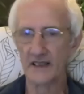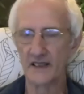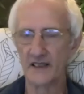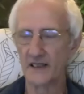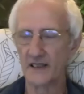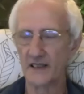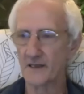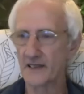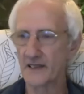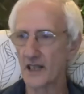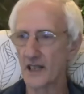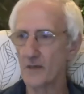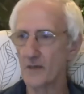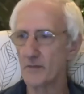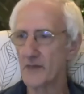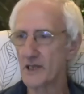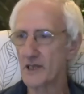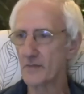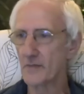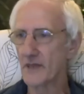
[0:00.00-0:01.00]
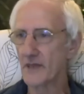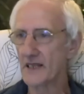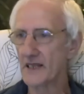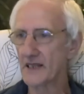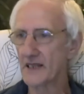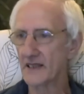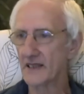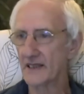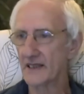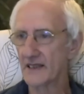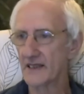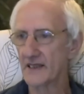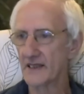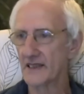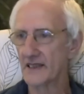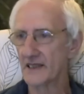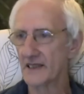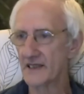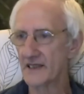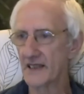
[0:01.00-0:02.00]
You say, Miss Peace,
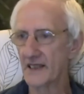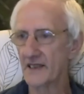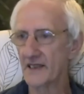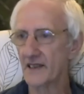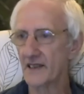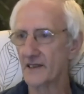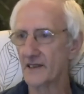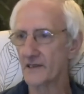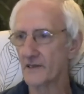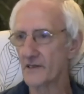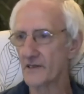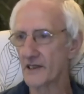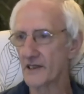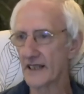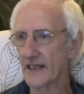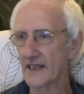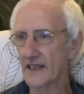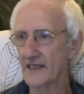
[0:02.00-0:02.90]
sit on your chair,